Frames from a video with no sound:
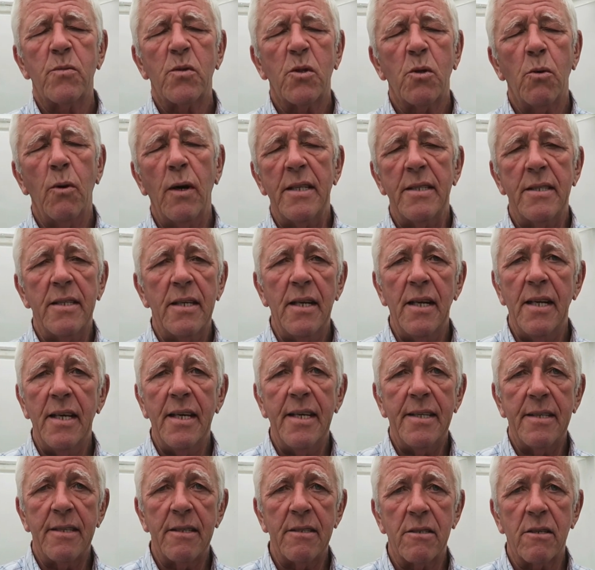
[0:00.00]
20
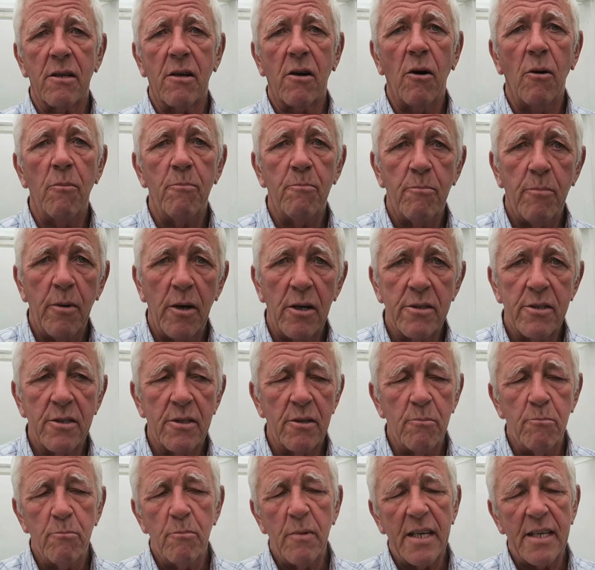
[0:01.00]
litres of compost
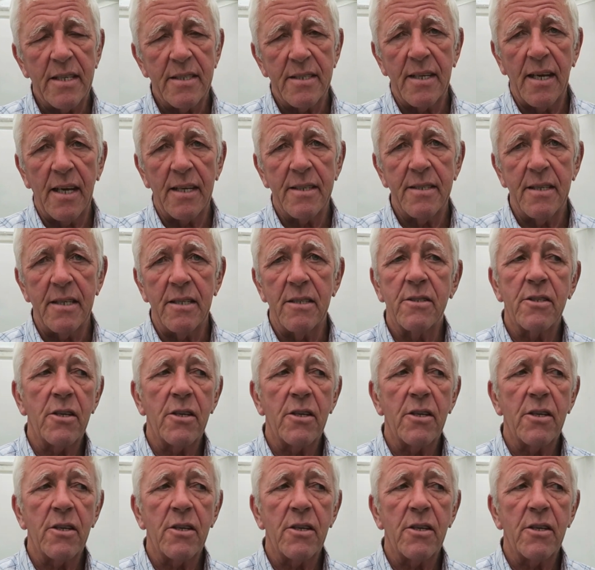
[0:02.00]
and mix that in,